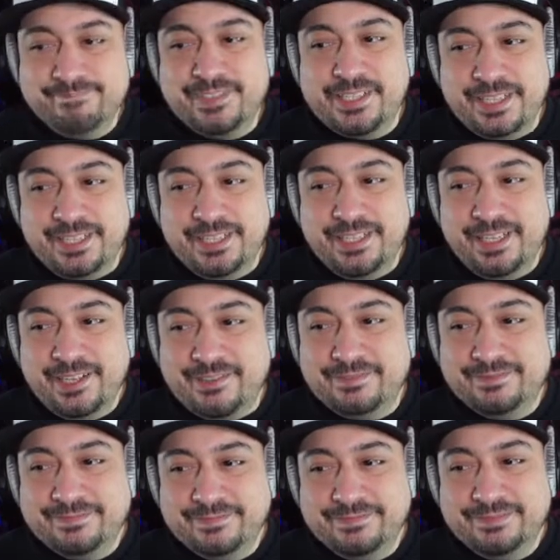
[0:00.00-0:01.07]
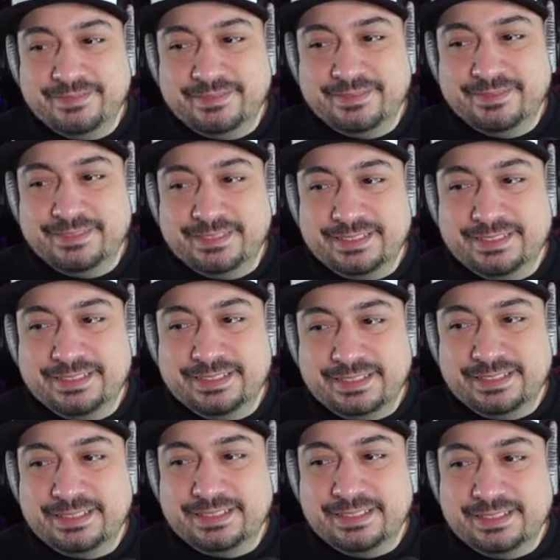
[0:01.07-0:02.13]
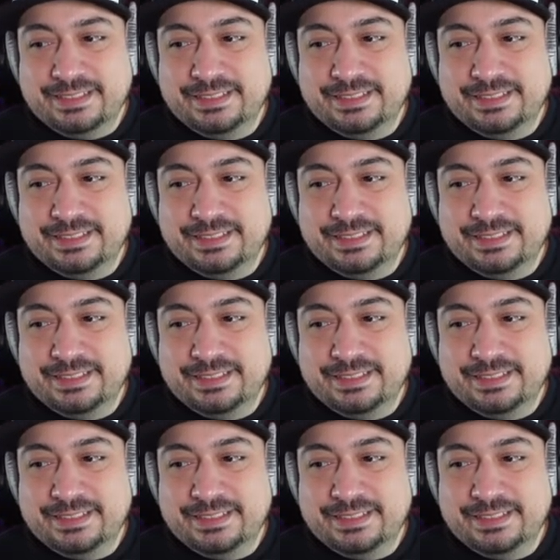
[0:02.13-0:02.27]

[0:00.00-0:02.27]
So there you go. Huh.